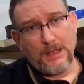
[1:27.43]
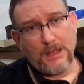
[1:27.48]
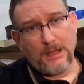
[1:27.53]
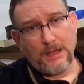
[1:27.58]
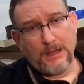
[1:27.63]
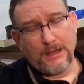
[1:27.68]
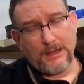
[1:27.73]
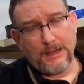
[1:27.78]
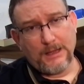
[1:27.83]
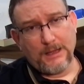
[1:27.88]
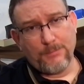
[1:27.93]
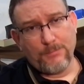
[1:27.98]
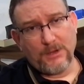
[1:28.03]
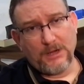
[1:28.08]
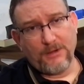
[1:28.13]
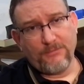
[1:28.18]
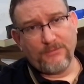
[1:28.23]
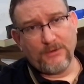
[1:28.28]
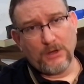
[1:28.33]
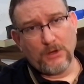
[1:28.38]
but I
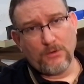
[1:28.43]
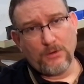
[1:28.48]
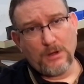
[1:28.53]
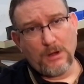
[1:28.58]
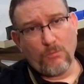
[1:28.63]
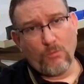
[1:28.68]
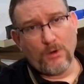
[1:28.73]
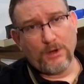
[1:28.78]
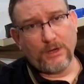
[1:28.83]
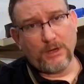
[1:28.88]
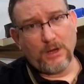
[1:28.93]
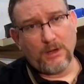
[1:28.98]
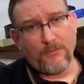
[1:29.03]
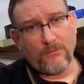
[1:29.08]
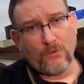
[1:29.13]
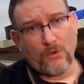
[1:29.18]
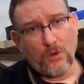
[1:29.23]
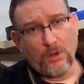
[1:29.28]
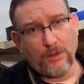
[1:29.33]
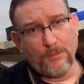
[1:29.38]
figured I want to
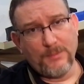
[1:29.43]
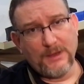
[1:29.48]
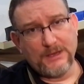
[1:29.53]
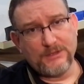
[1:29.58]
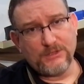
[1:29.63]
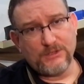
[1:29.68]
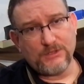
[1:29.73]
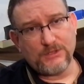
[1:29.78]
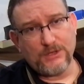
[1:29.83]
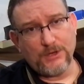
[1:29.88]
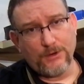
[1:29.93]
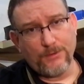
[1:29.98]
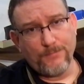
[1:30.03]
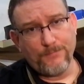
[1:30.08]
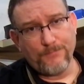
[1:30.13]
cover all the bases here.